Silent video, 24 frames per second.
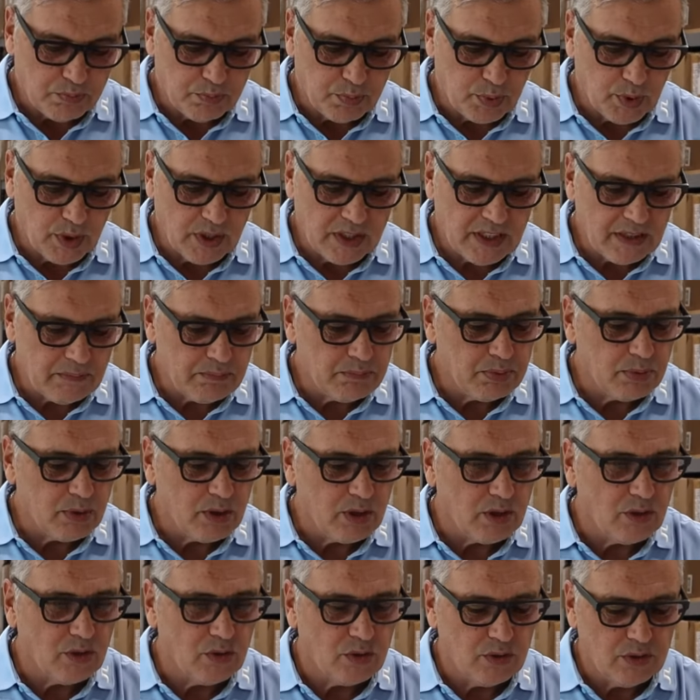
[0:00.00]
brilliant
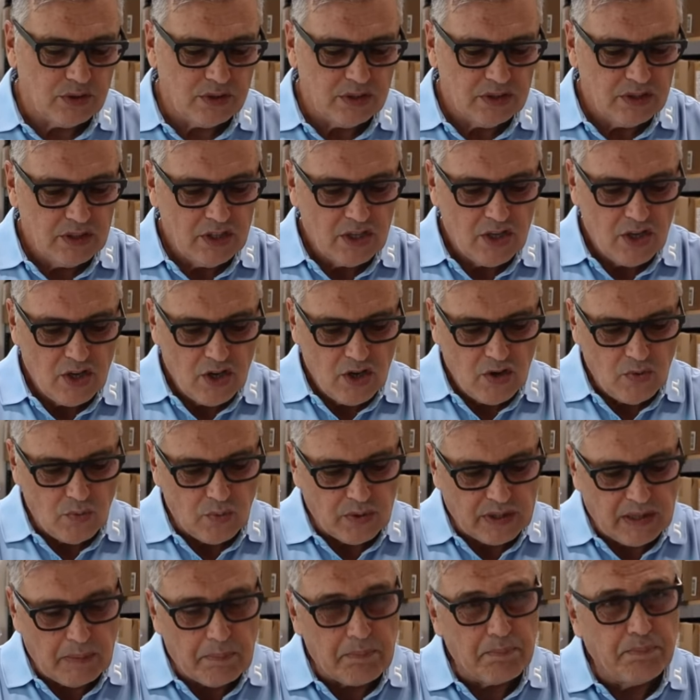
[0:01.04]
blue
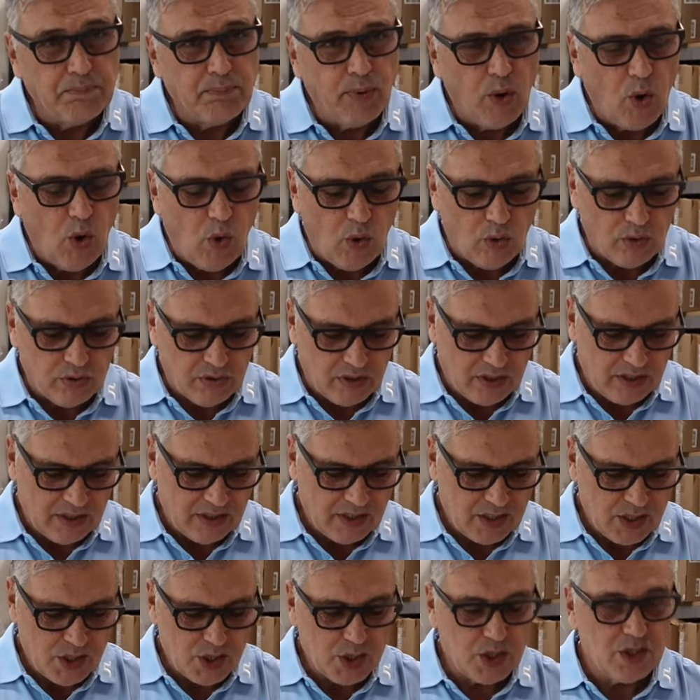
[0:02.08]
with a bold
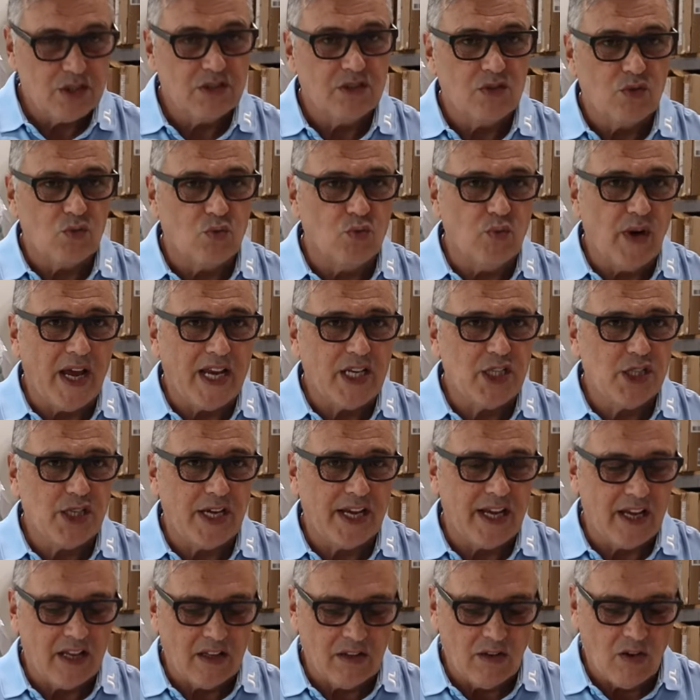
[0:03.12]
red
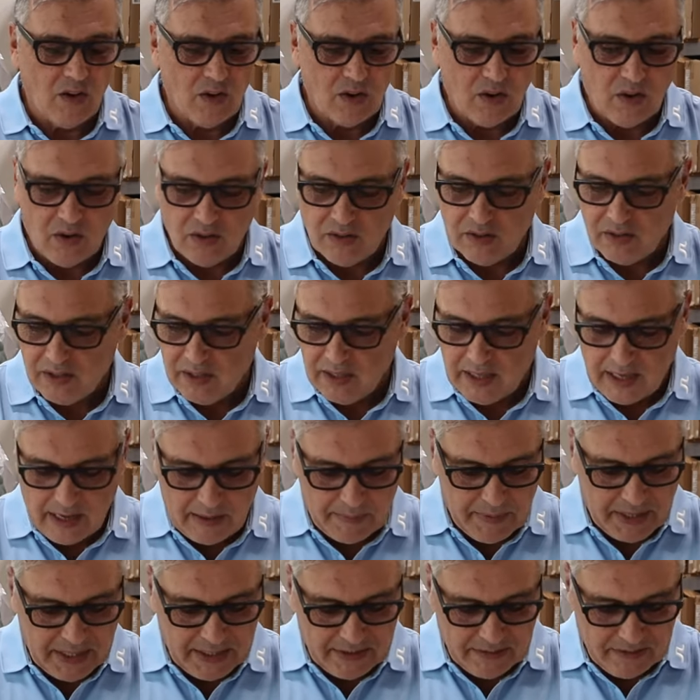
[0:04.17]
JL logo. I
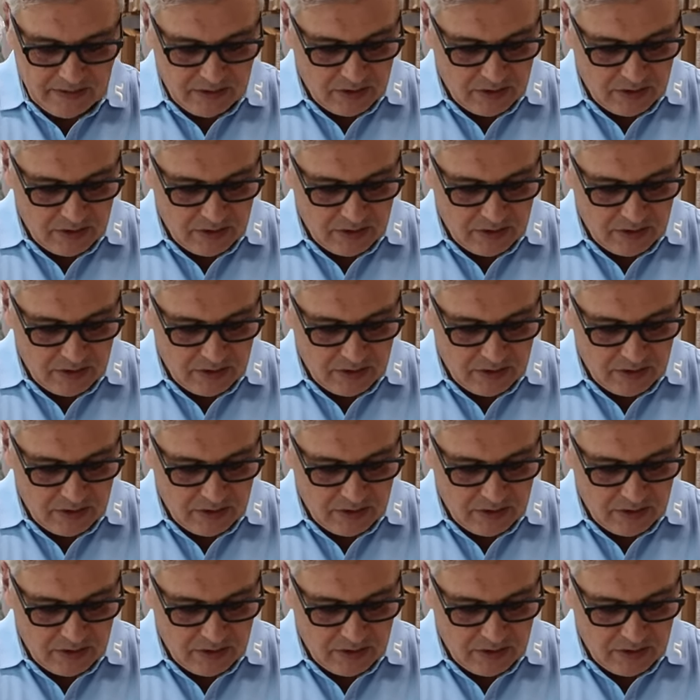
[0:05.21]
mean,